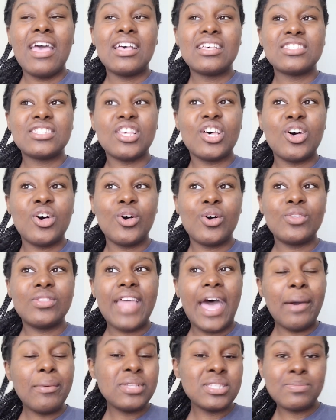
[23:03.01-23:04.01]
So
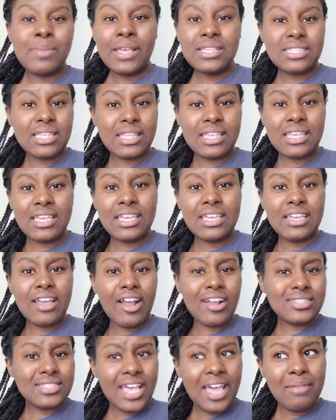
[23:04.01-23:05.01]
that was basically
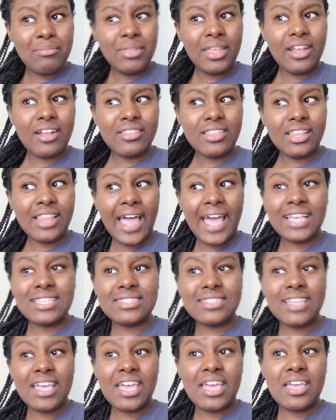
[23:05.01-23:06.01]
our time there. The
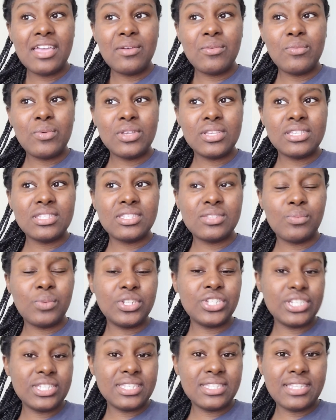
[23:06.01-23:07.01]
last day was we
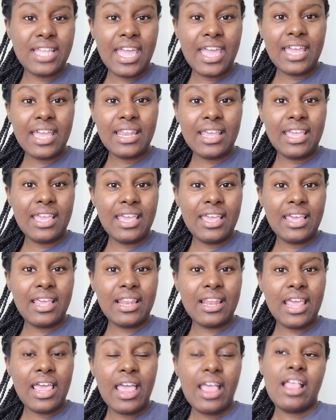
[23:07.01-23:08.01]
just stayed
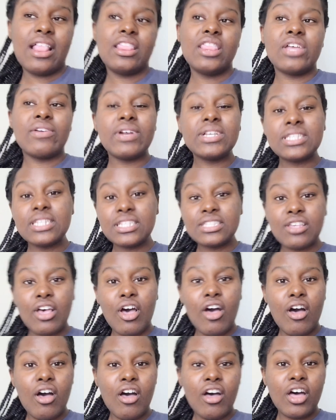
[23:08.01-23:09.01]
in the residence
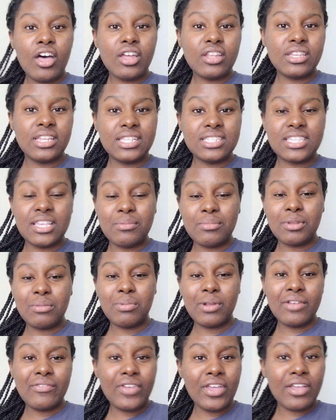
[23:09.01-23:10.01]
hall, did some
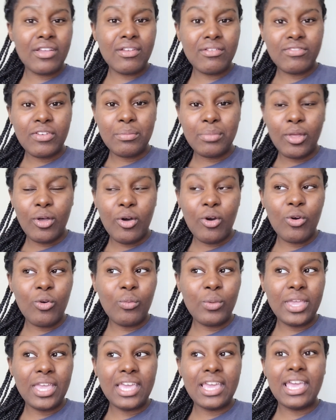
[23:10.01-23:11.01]
debriefing from the whole
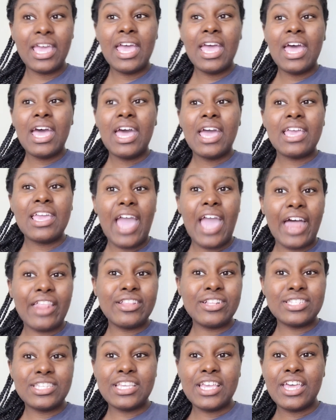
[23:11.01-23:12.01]
week,
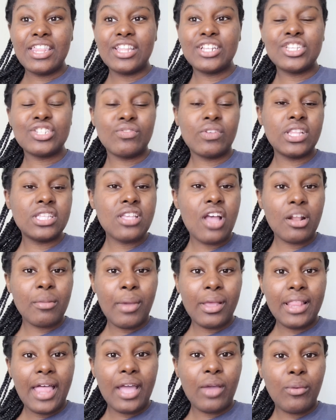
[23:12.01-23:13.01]
gathered together, just really talked
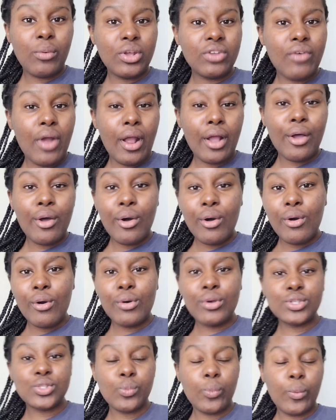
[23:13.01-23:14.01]
about like what are our
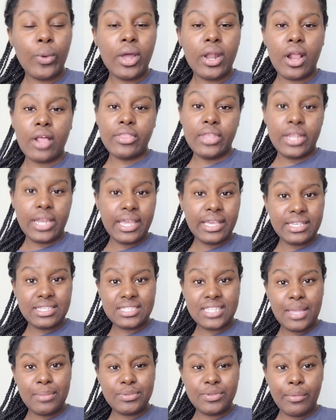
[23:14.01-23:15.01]
goals, what are the next
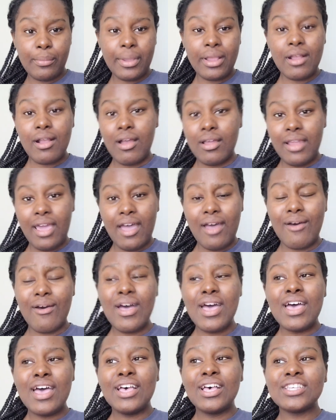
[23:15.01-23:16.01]
steps from here on out.
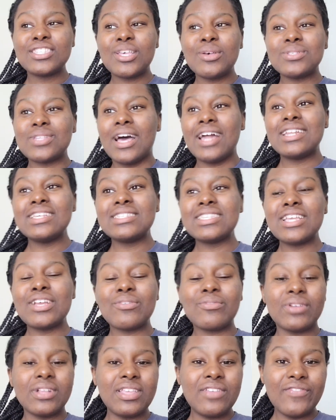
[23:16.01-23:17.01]
So it was honestly a
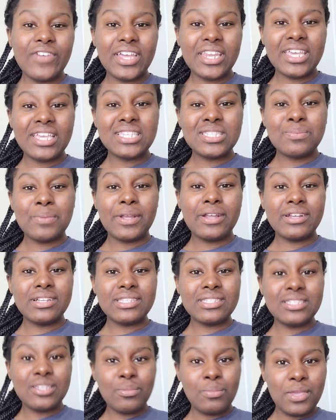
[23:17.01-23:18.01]
really fun
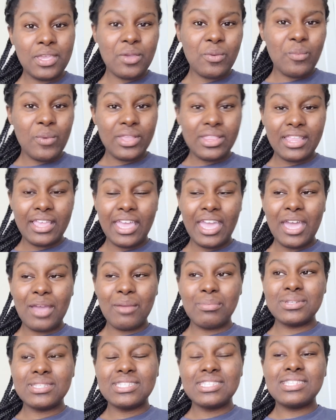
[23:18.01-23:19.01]
experience to be with the
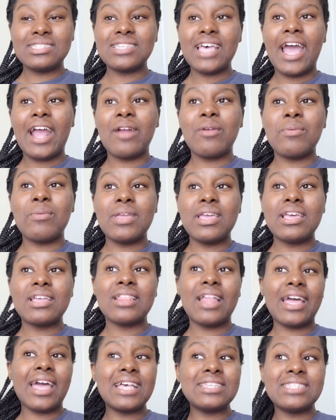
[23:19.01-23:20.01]
campers this entire week.
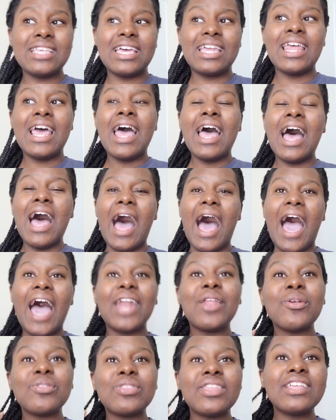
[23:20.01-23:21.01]
Like I said, I
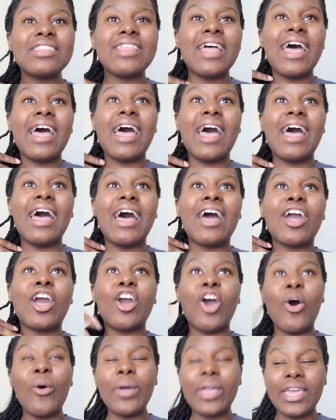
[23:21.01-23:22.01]
don't think that
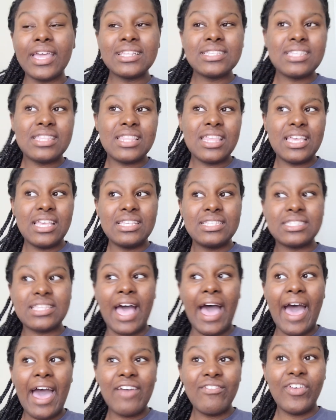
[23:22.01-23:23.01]
going into this,
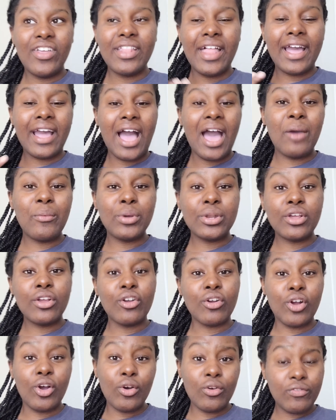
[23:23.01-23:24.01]
I felt like I would
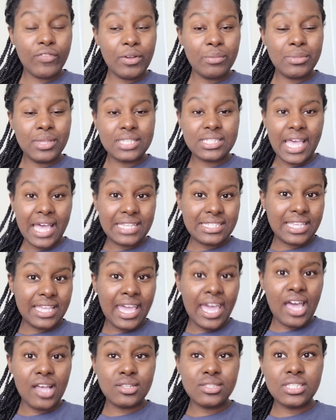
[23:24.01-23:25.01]
grow from this as a
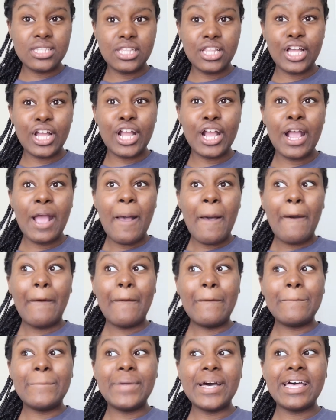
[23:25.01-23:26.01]
counselor,
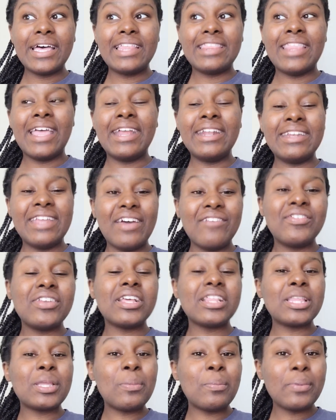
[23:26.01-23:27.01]
but they
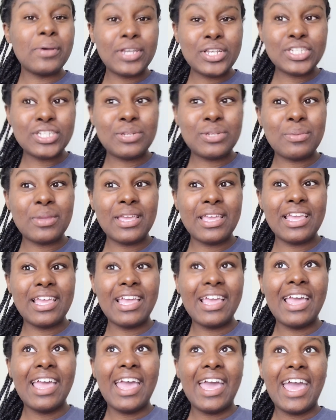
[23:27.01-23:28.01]
definitely pushed
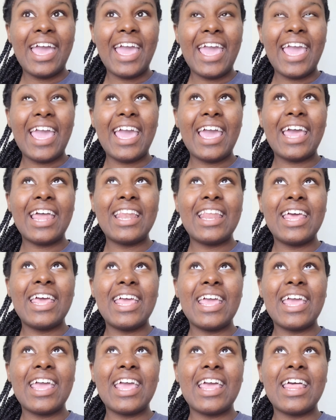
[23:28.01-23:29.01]
me and
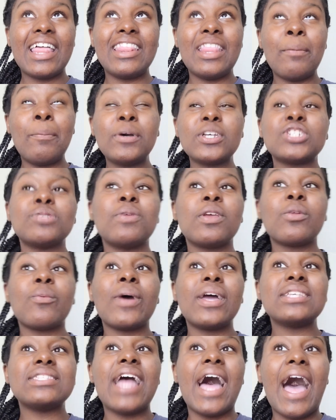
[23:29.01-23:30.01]
they pushed me in
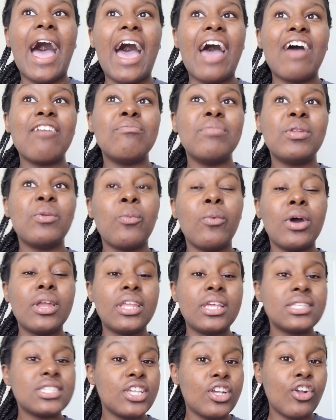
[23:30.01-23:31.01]
ways that I've been
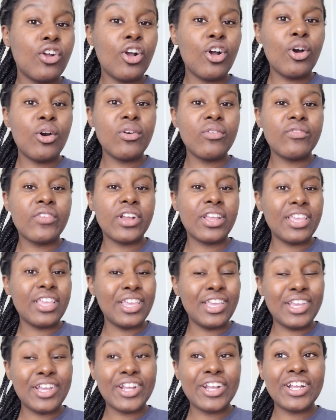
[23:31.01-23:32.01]
wanting to grow for
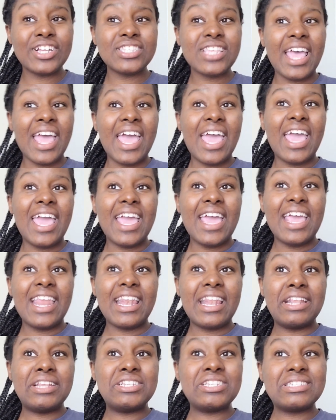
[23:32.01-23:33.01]
years
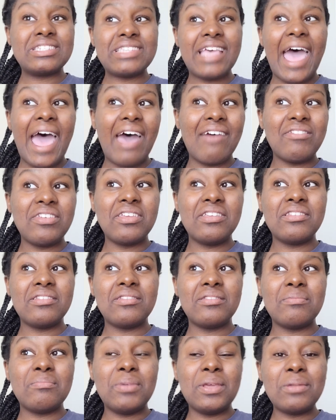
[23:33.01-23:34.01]
and just
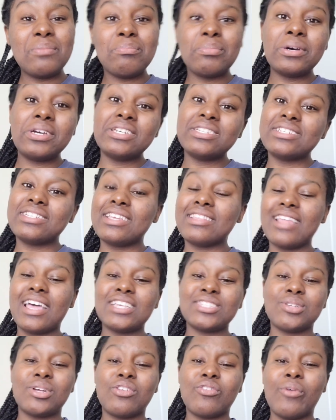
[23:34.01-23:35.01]
haven't been pushed in
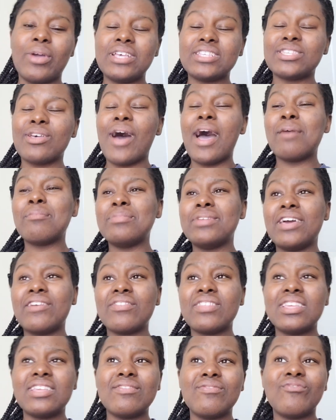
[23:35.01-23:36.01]
that sort of way. So I'm
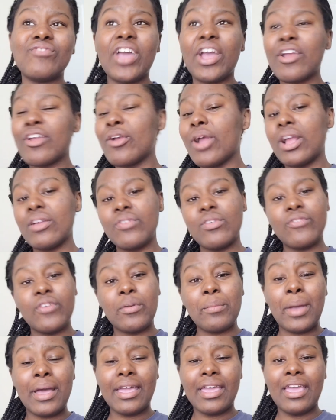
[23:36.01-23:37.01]
definitely very grateful for
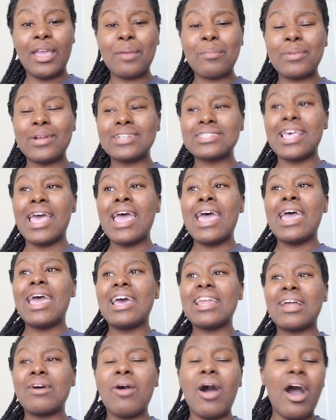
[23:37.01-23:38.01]
my campers
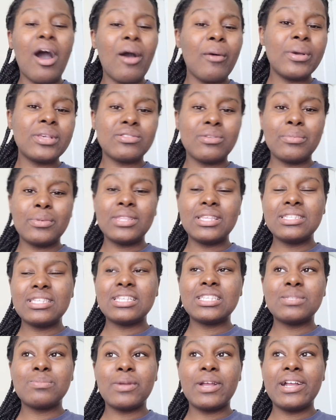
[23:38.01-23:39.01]
and I'll always remember this
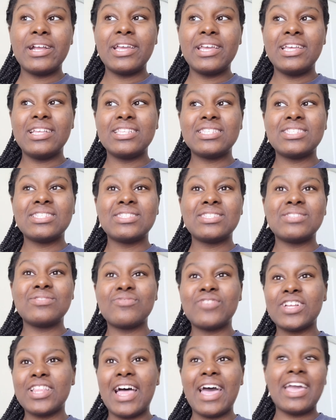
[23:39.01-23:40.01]
experience
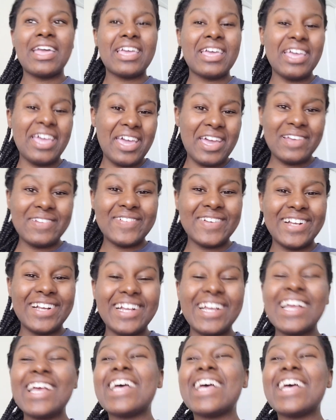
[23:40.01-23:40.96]
for like ever.